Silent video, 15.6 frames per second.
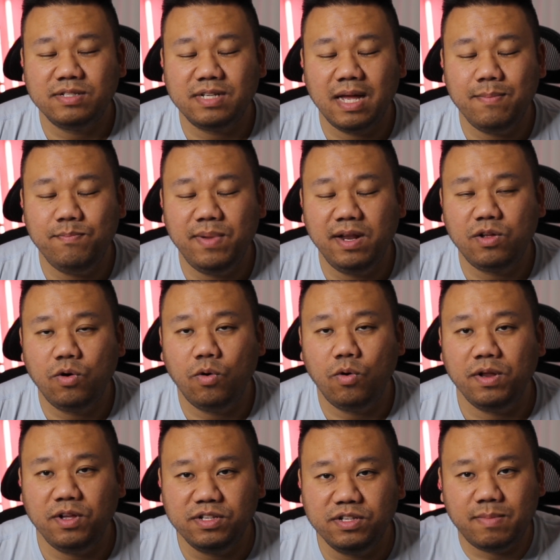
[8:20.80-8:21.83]

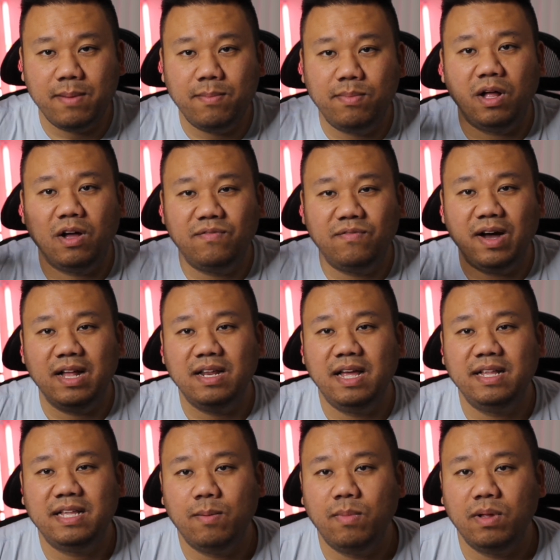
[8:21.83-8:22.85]
Bitcoin using my BlockFi
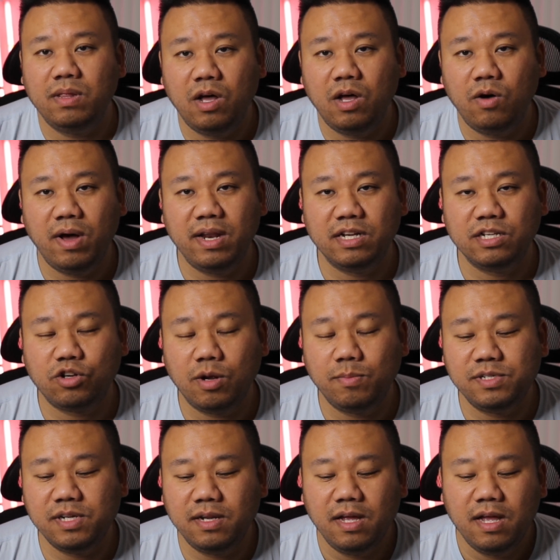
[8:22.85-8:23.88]
link down below in the
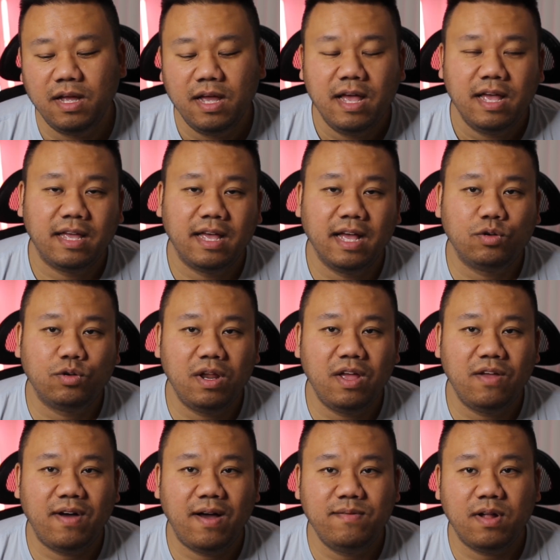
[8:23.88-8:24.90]
description. Get
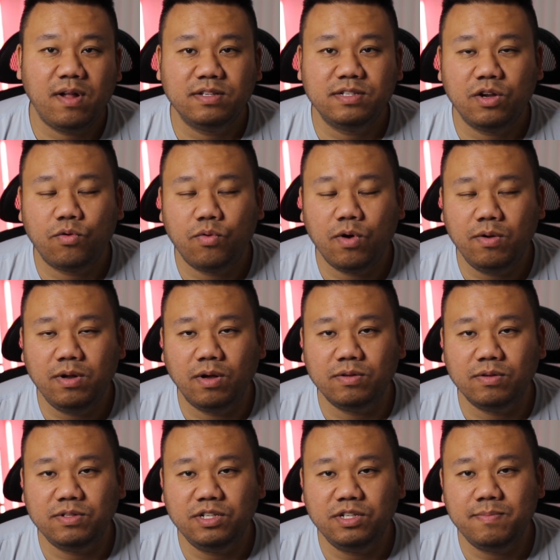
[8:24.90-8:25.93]
$25 in
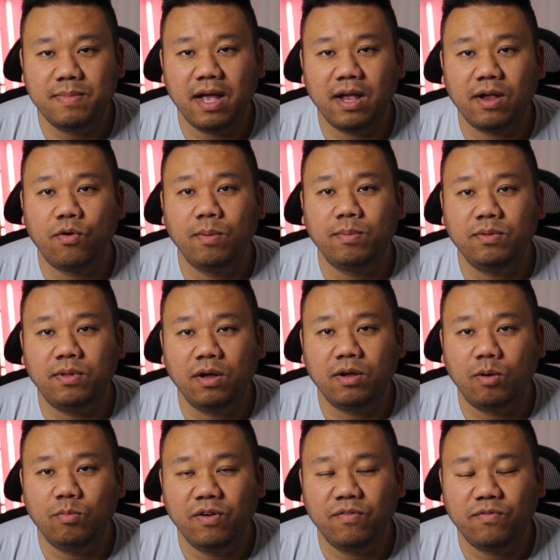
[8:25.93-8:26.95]
Kronos using my
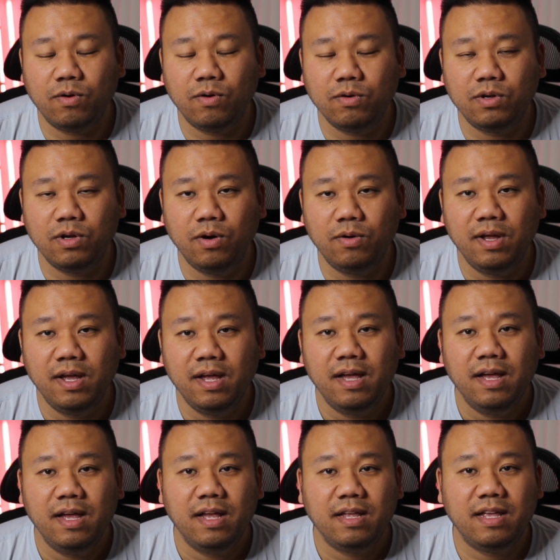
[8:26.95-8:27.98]
crypto.com referral code.
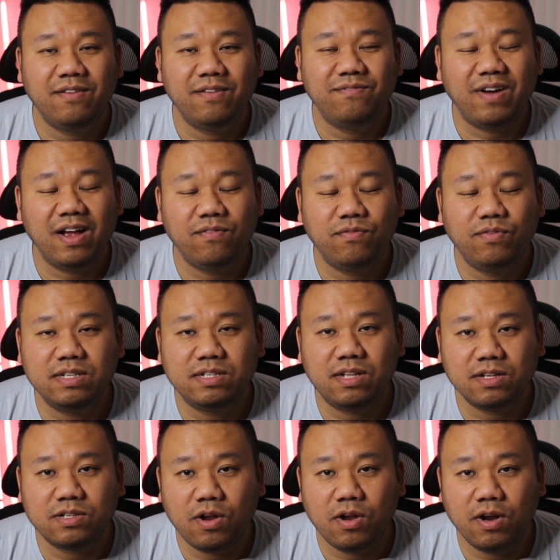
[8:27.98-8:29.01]
Get 5 free
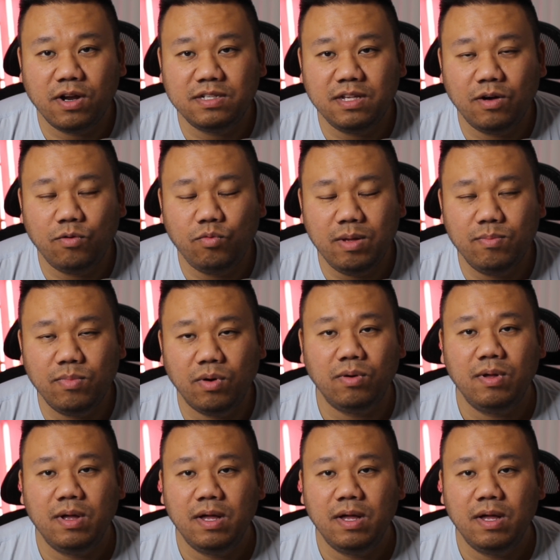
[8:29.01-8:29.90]
stocks courtesy of Webull